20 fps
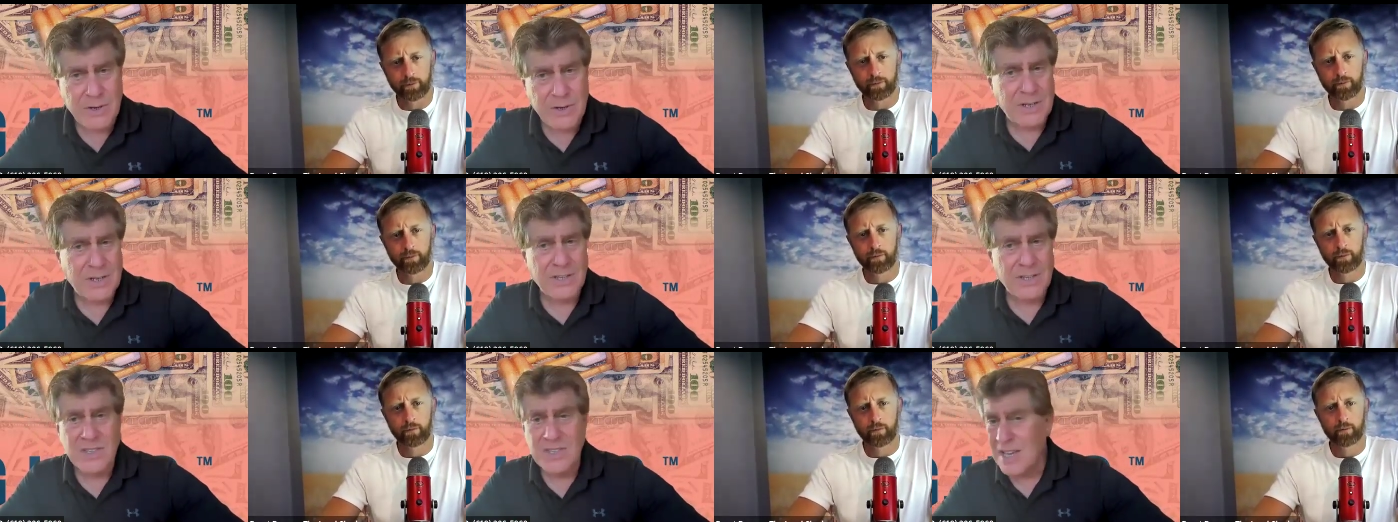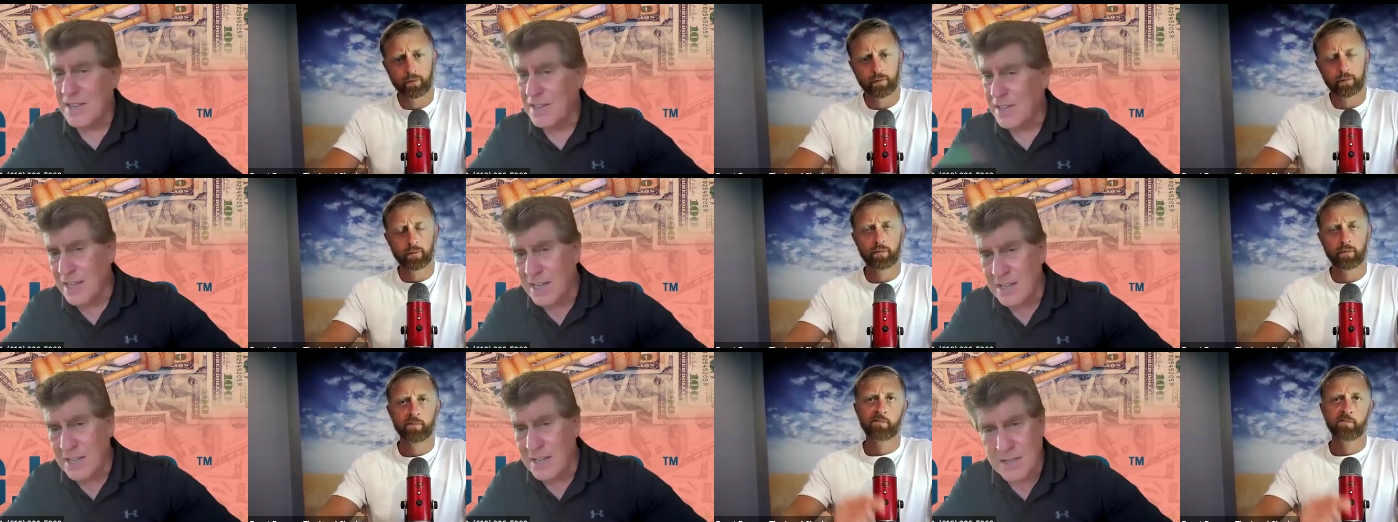Speaker 1: you can send the
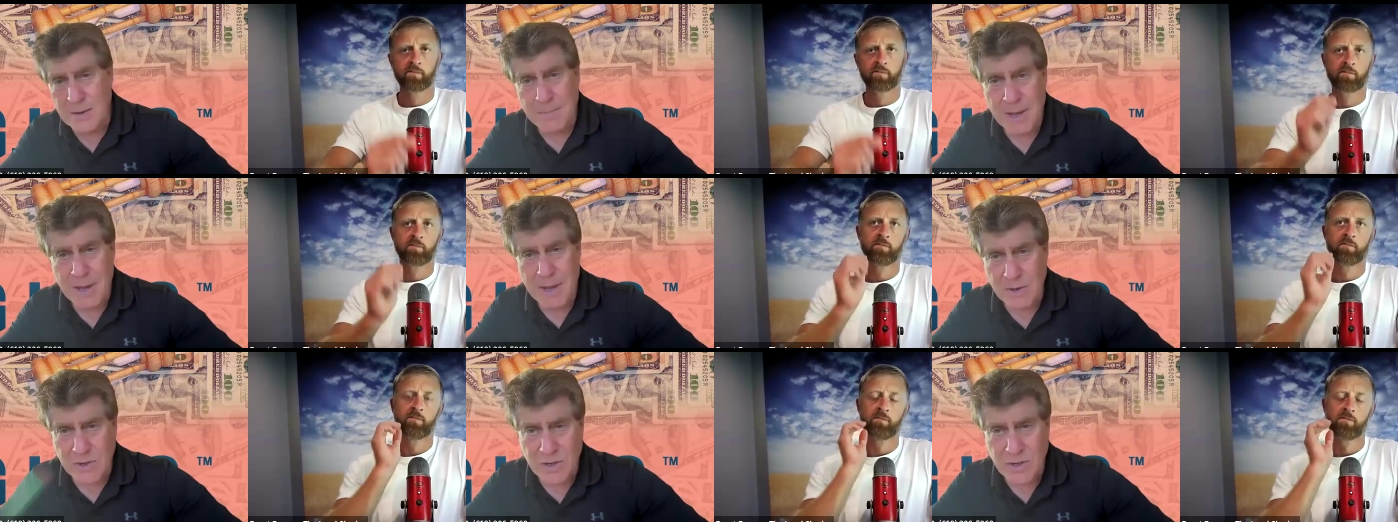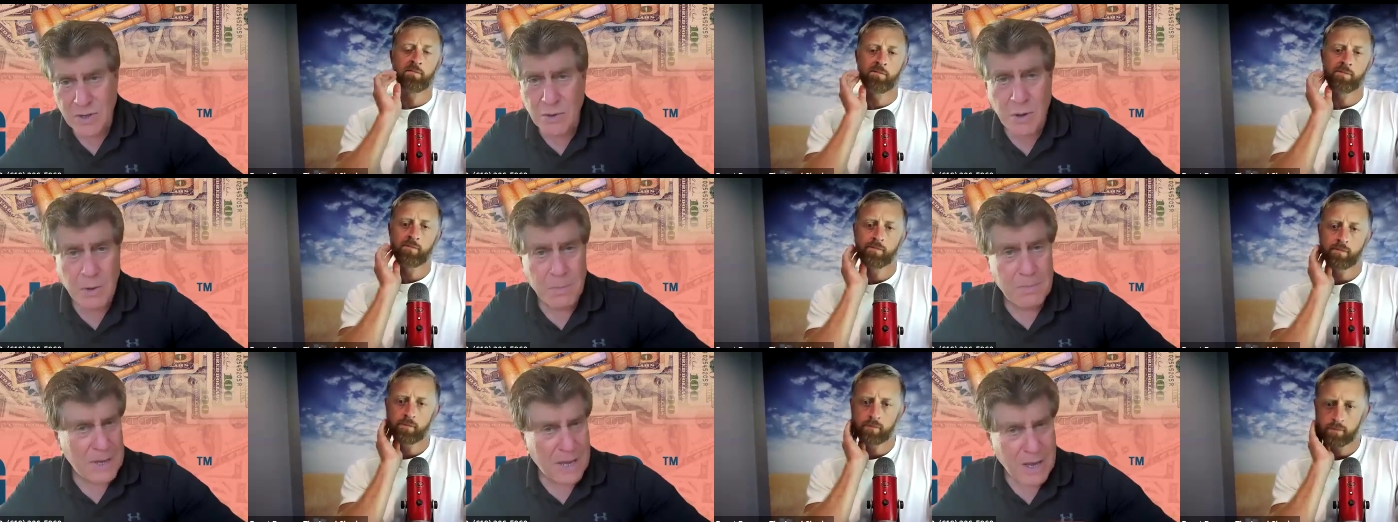kids to better school,
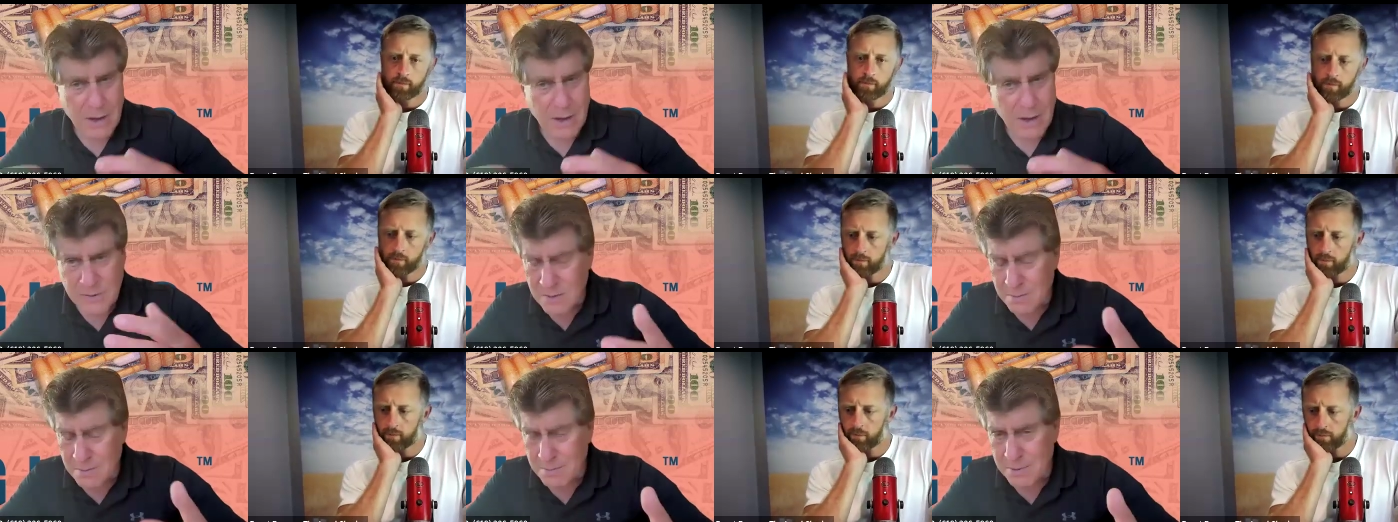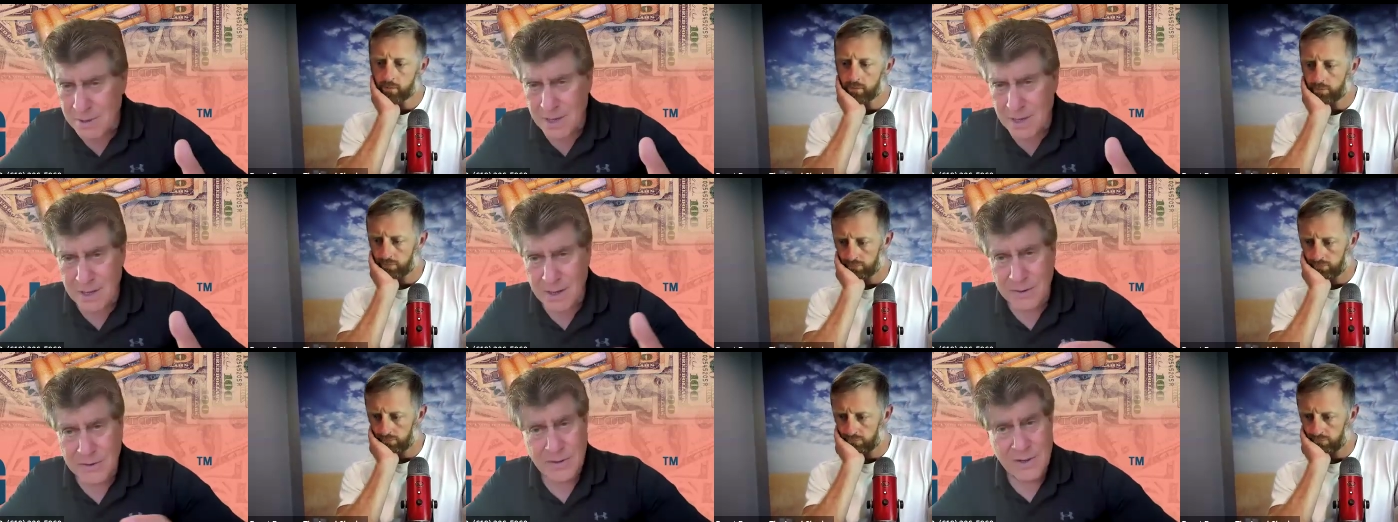pay off some
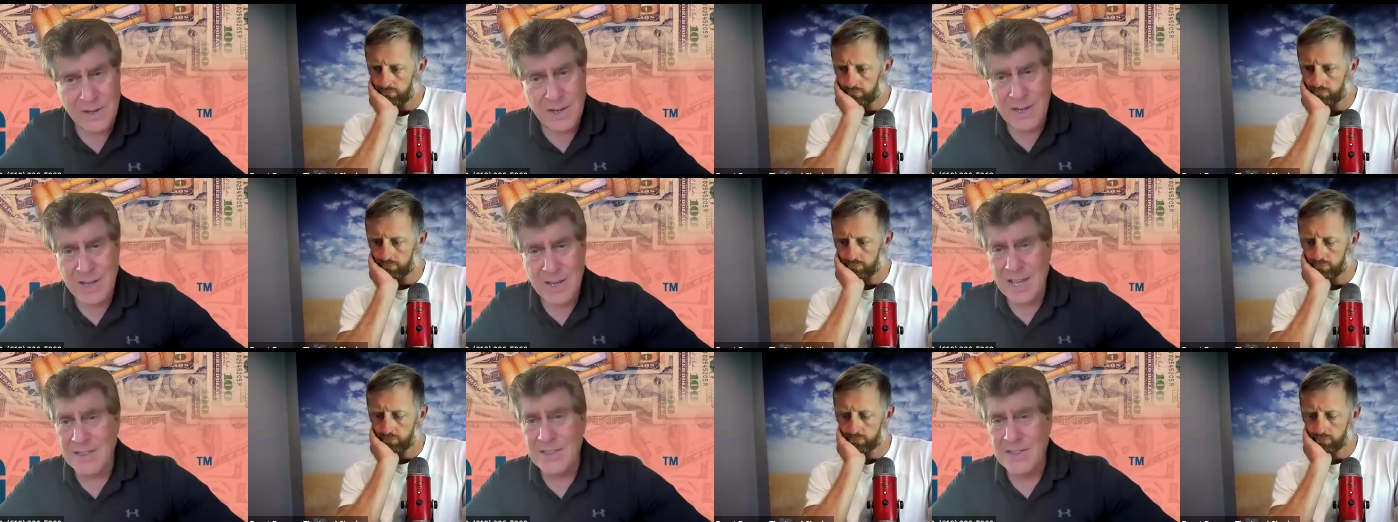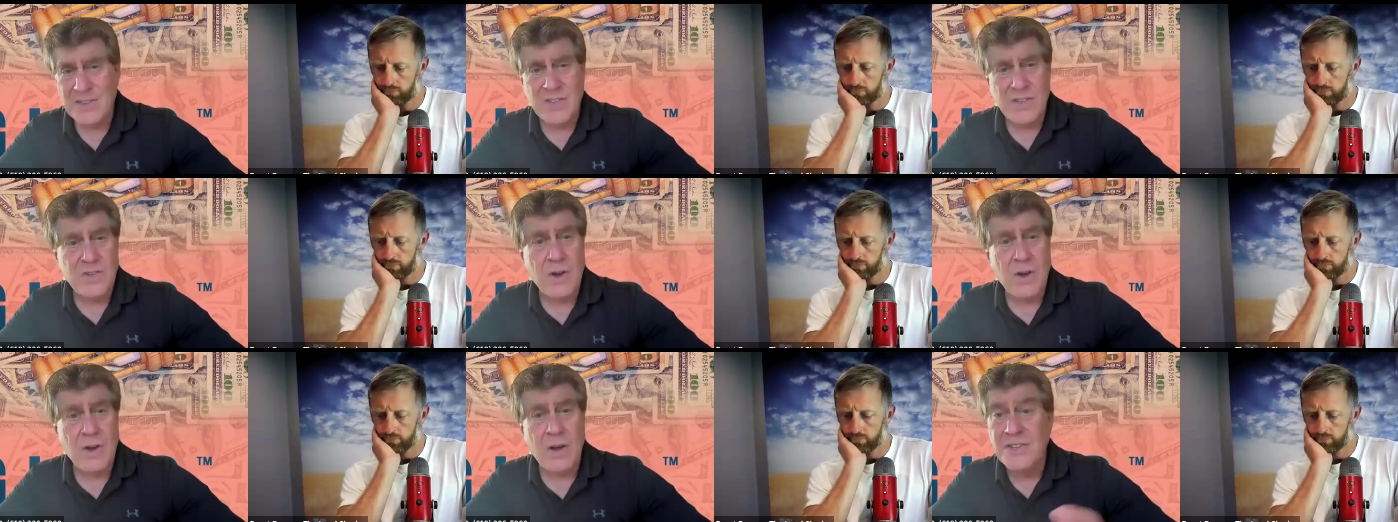bills, and this is
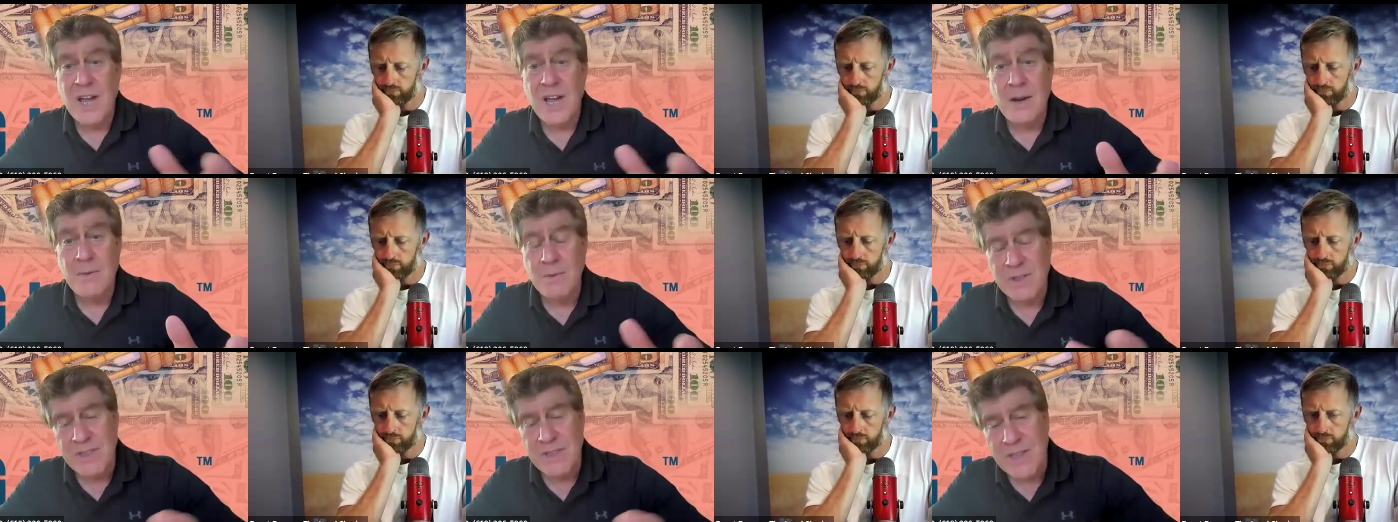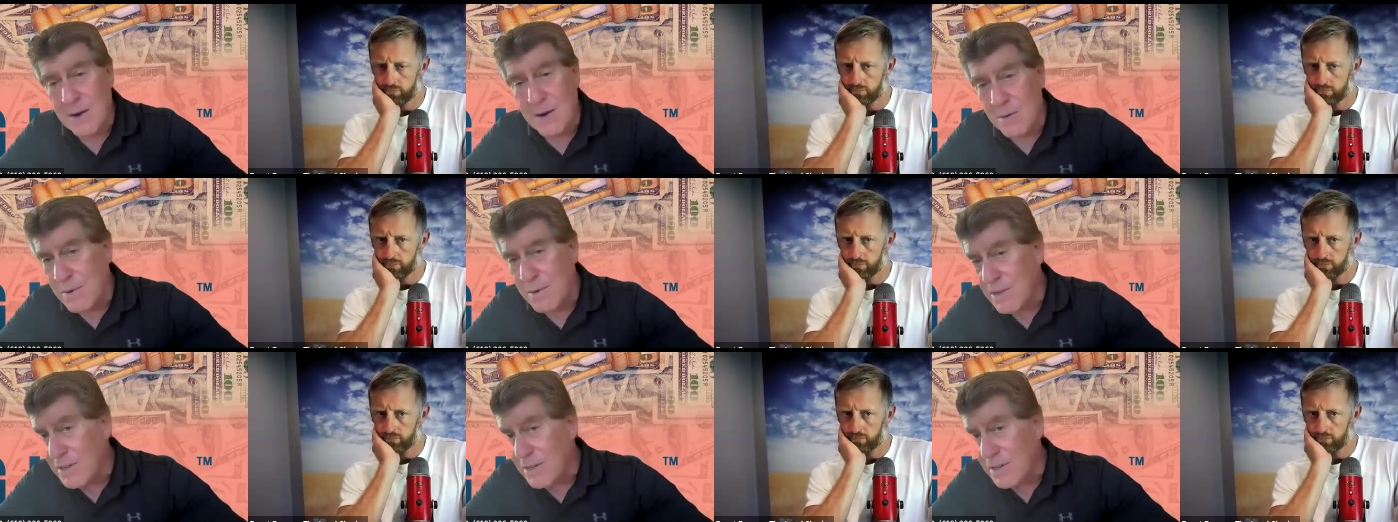all done without